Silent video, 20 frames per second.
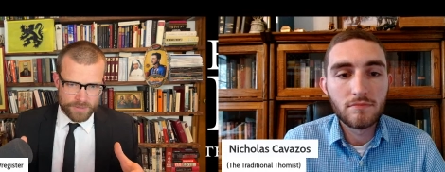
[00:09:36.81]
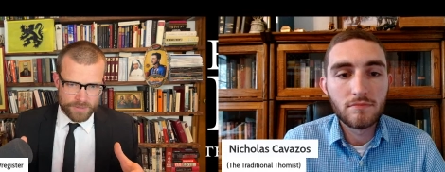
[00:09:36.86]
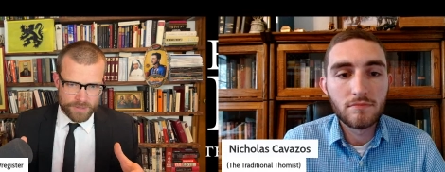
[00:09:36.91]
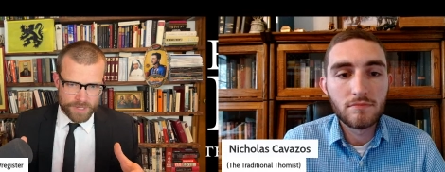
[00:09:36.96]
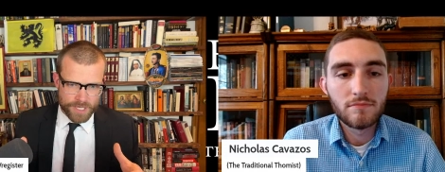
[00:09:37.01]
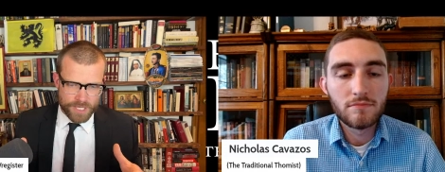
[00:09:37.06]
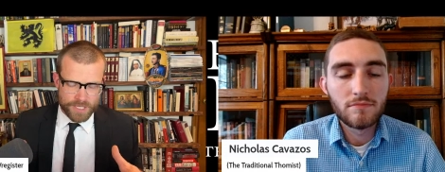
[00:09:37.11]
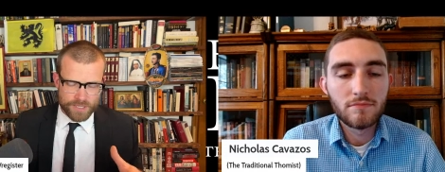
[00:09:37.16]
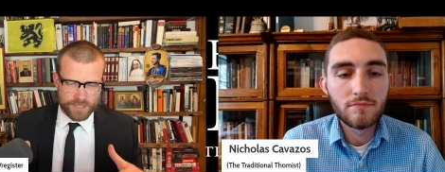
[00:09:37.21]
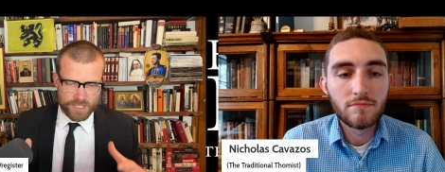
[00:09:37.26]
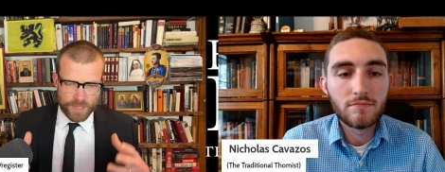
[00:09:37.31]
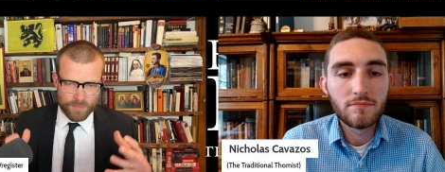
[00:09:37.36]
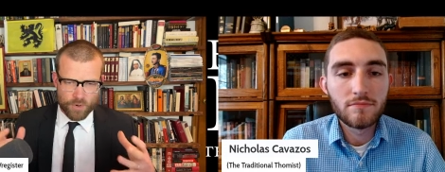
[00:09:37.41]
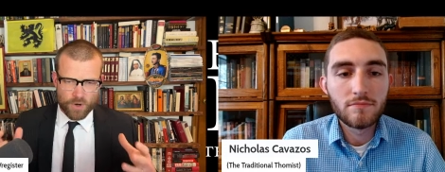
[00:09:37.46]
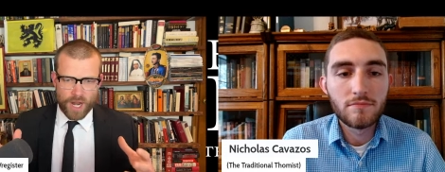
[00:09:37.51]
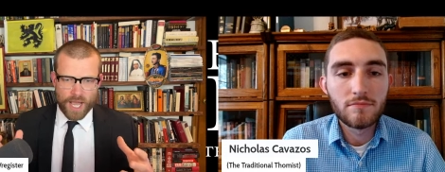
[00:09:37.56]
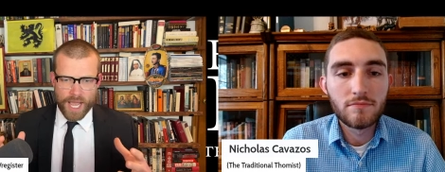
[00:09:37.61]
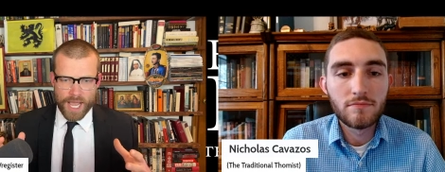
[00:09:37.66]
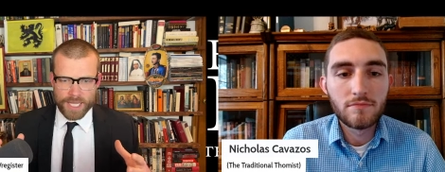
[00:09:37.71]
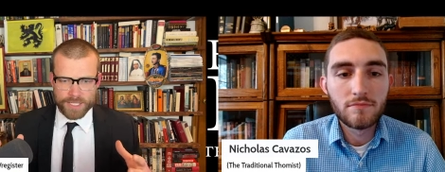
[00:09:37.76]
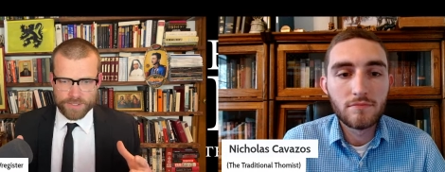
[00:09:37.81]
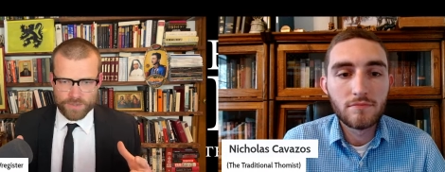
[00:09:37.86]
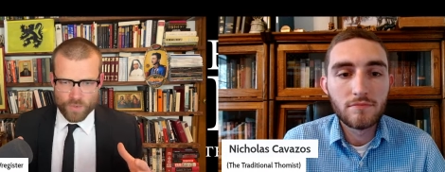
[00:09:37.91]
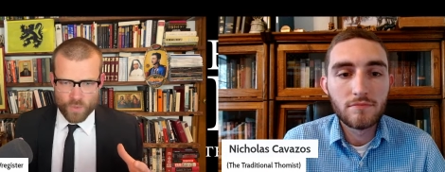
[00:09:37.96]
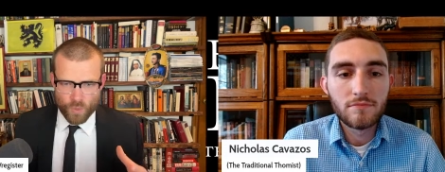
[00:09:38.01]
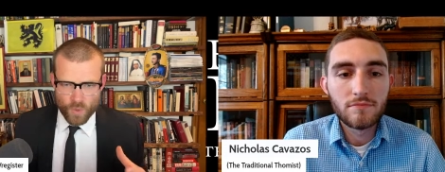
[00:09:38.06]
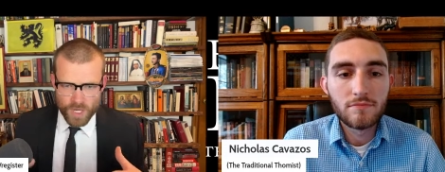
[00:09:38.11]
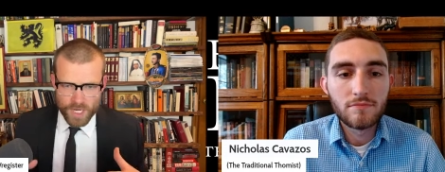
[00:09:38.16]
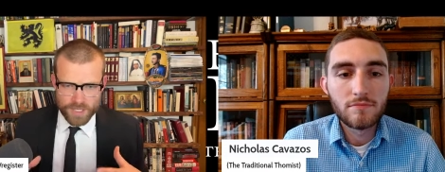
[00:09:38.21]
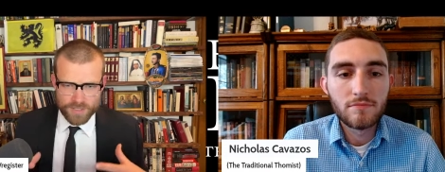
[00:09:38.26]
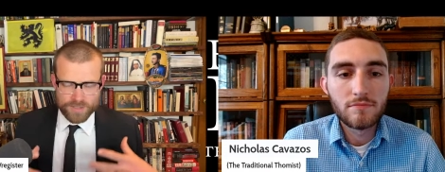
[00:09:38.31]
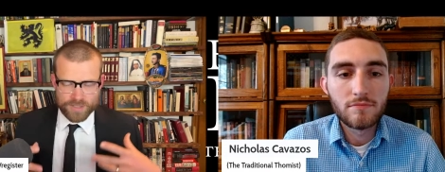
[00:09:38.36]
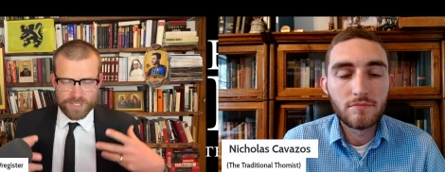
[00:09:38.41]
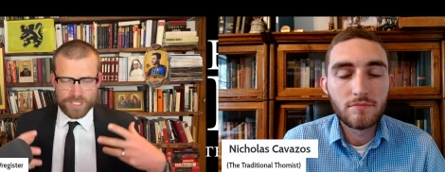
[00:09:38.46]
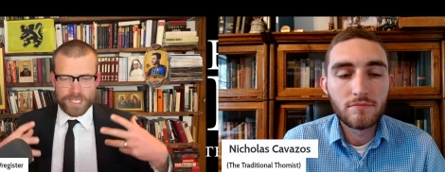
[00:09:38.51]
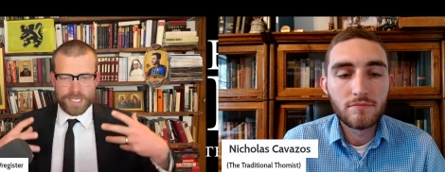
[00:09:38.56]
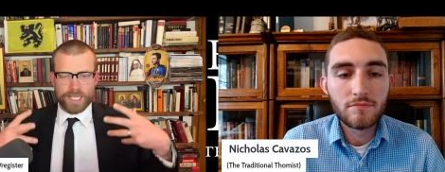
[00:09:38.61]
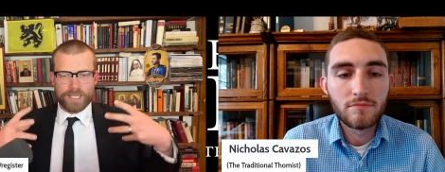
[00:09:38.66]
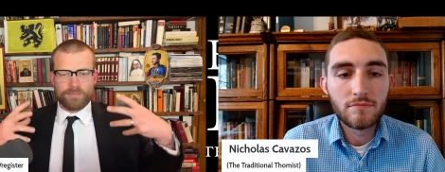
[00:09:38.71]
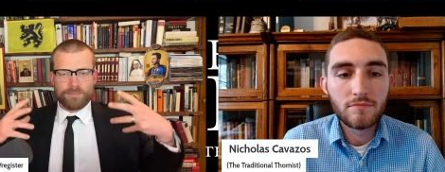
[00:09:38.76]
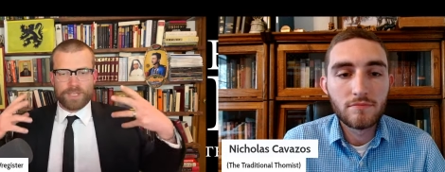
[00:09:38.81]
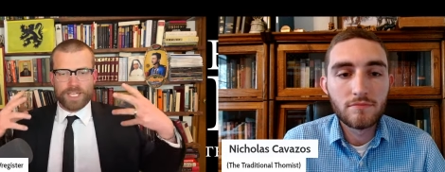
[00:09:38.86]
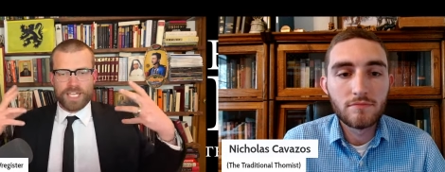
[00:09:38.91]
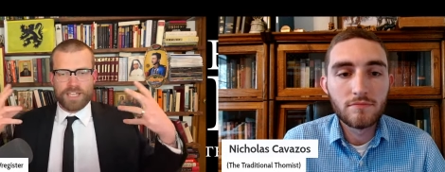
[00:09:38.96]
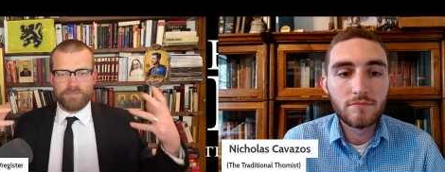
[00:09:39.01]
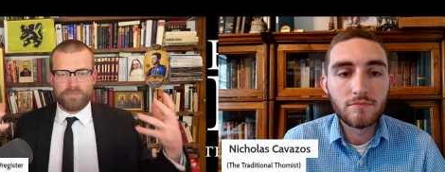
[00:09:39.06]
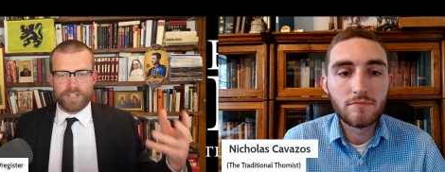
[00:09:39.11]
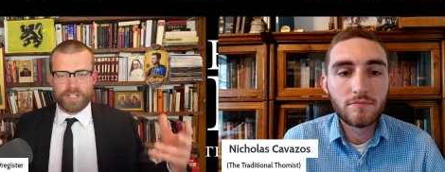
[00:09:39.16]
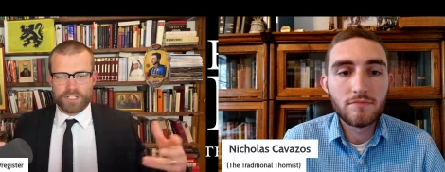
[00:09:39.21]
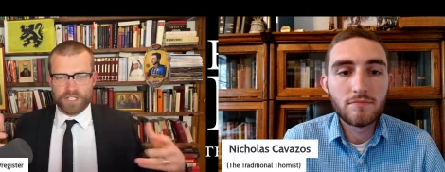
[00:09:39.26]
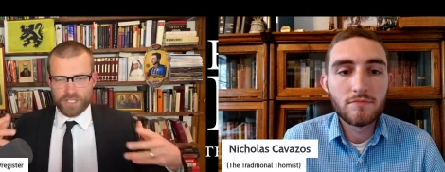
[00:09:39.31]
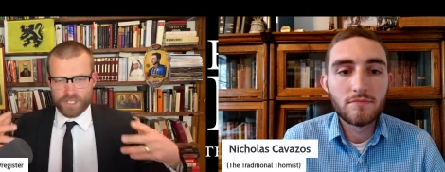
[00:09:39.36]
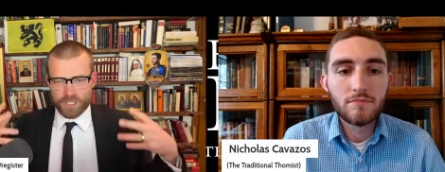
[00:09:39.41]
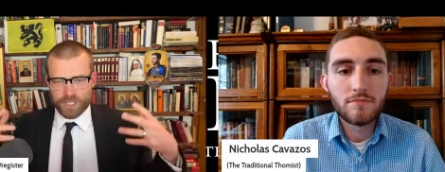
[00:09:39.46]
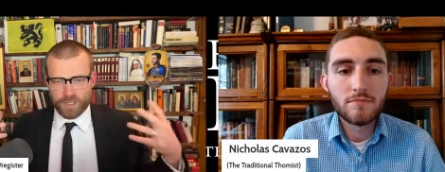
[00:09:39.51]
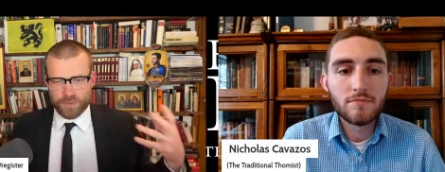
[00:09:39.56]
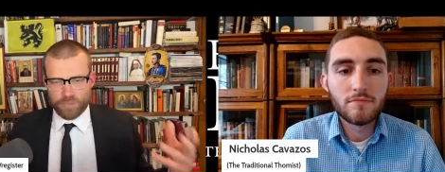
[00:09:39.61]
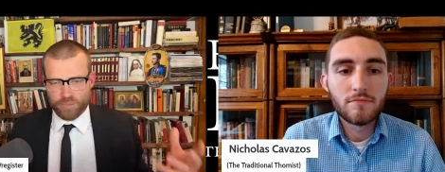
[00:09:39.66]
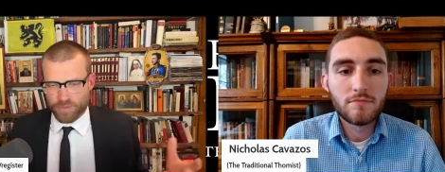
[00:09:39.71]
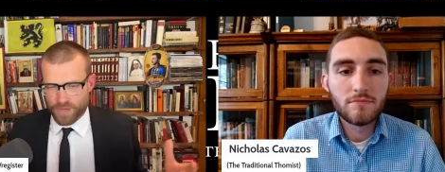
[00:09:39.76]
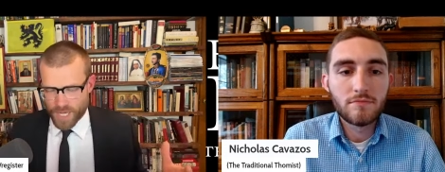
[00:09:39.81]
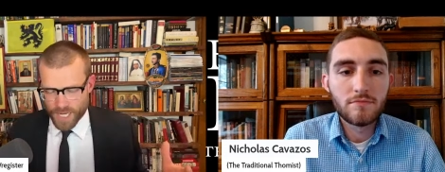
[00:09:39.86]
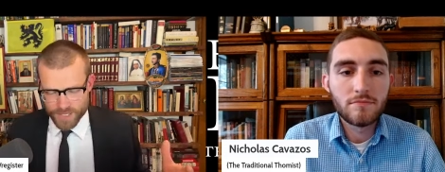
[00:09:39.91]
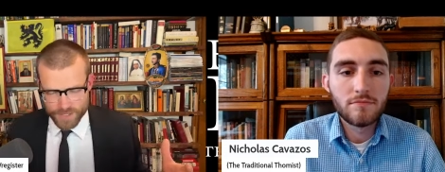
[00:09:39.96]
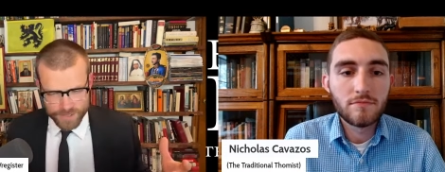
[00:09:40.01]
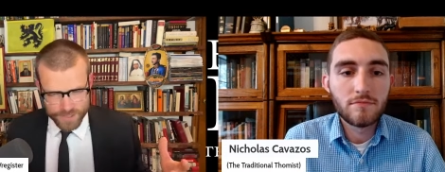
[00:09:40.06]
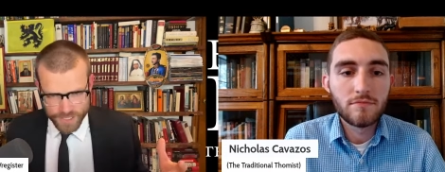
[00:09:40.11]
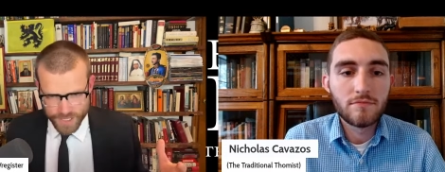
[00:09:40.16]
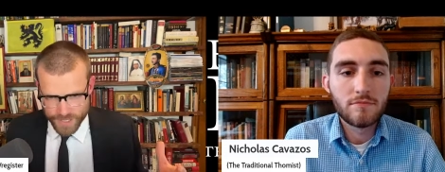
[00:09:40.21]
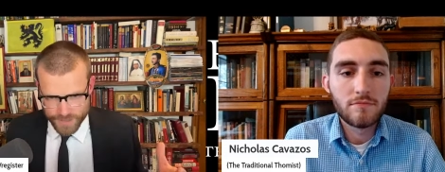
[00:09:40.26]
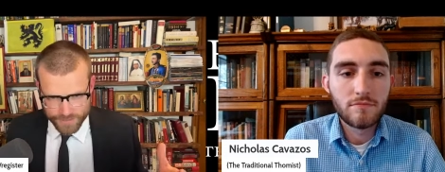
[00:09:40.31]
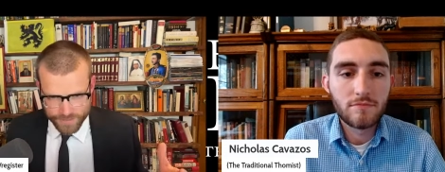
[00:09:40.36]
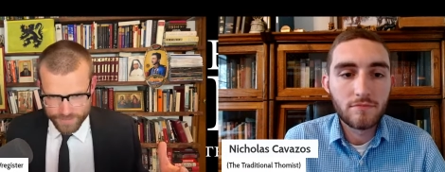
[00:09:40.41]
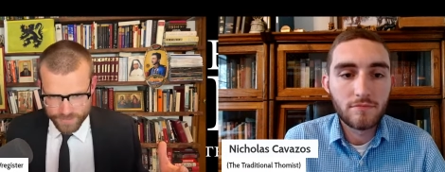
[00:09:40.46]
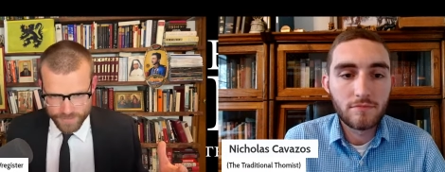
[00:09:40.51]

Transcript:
Speaker 1: Can you summarize what is the evangelical Protestant?